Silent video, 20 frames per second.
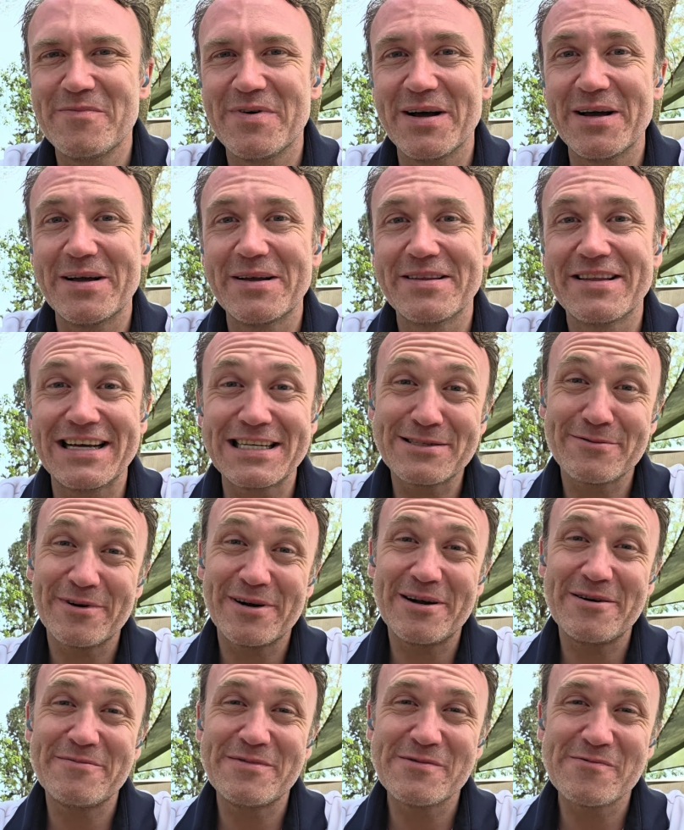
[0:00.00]
But that's
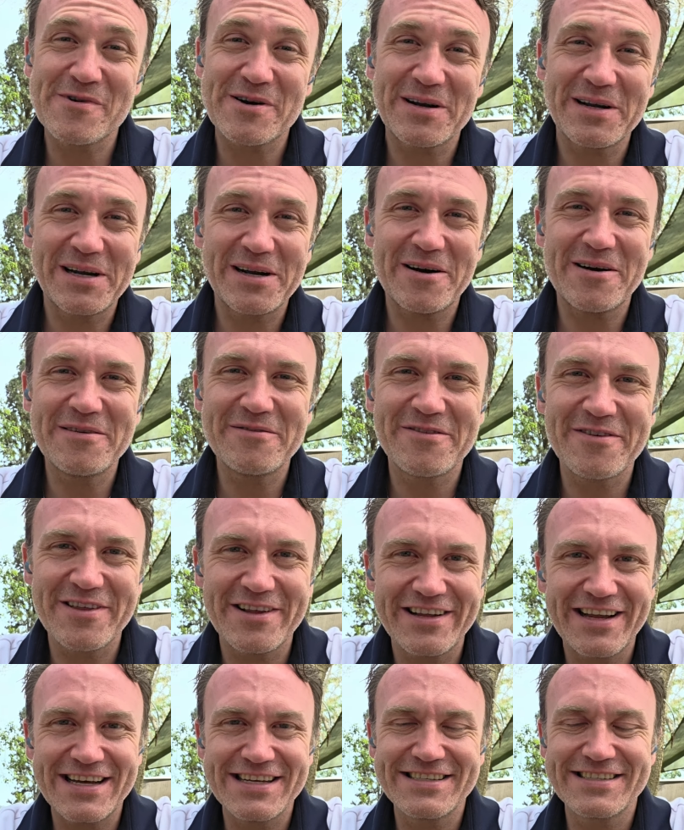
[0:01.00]
what I've been working on for
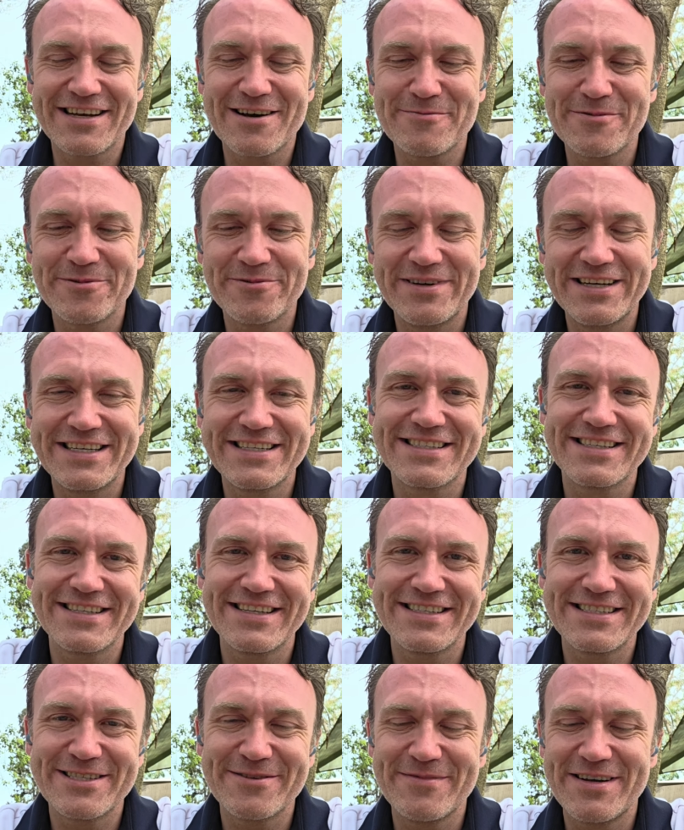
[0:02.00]
the last couple weeks
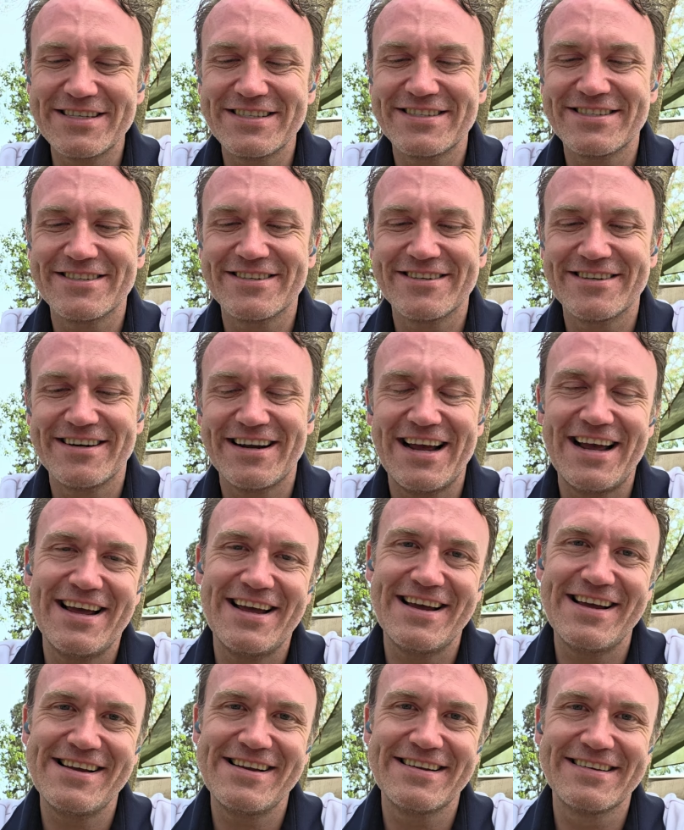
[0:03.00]
in the semester,
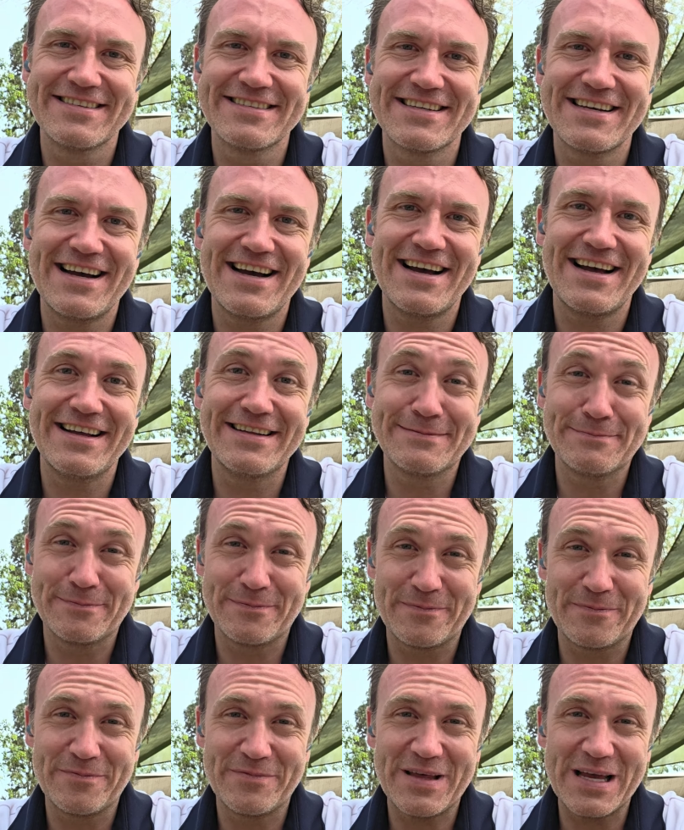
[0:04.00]
and
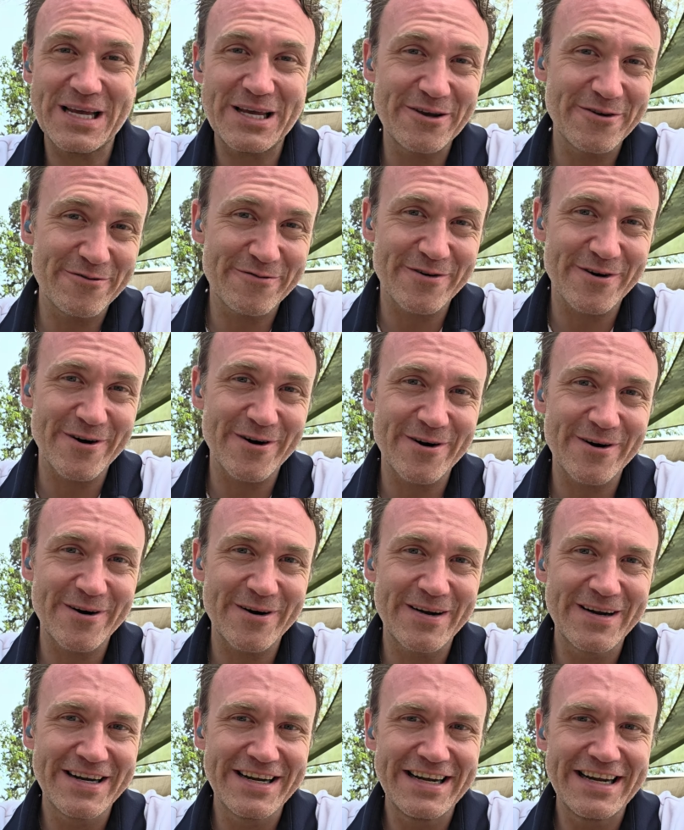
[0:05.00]
thank you
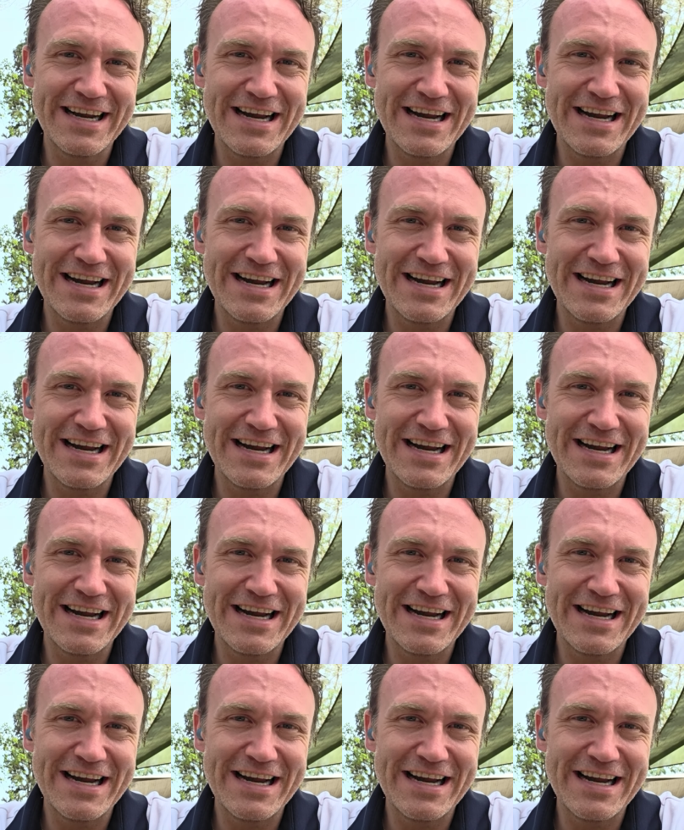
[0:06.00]
for